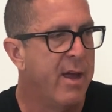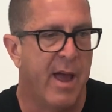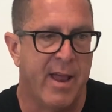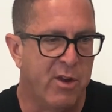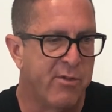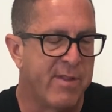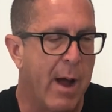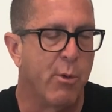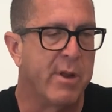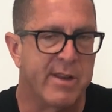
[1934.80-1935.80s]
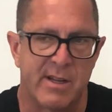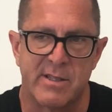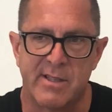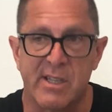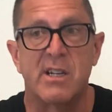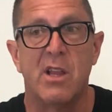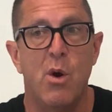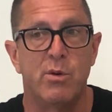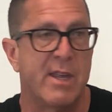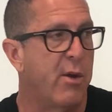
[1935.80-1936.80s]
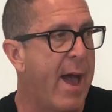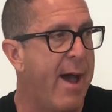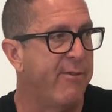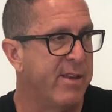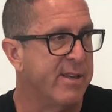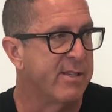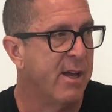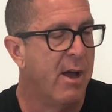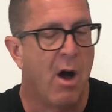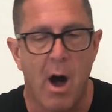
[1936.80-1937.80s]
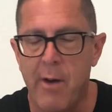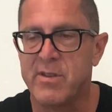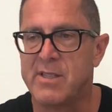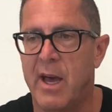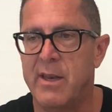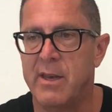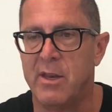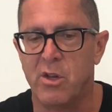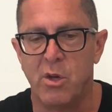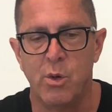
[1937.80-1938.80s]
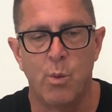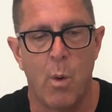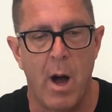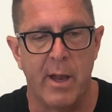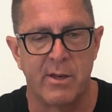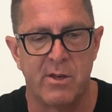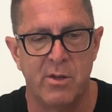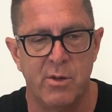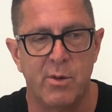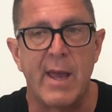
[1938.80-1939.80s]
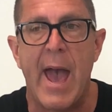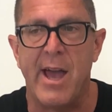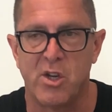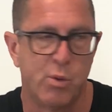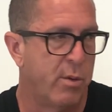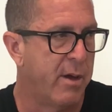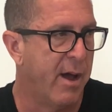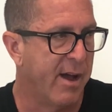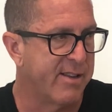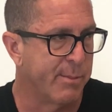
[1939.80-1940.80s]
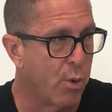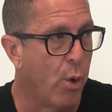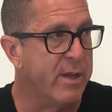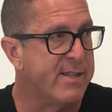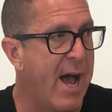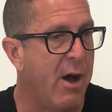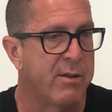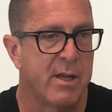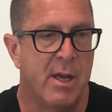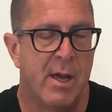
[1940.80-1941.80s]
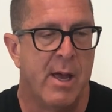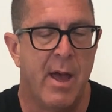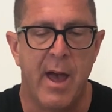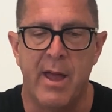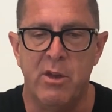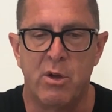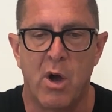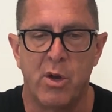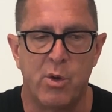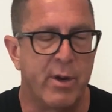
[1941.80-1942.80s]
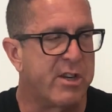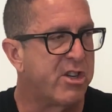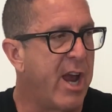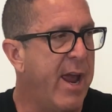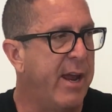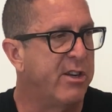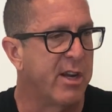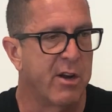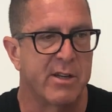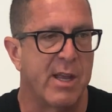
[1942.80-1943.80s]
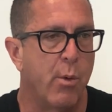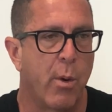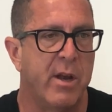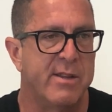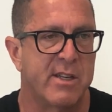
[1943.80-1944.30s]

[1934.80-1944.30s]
and you've not really disclosed that you have these. All of a sudden you want to cash some coins out and you go to an exchange and they're going to say, well, where'd